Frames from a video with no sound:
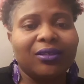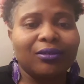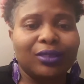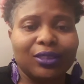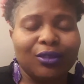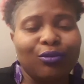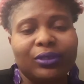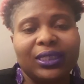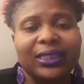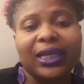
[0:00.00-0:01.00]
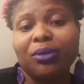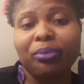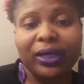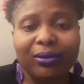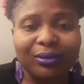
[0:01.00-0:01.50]
else that's losing 10
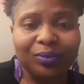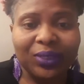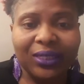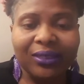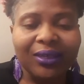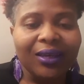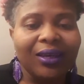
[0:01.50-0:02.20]
pounds a week.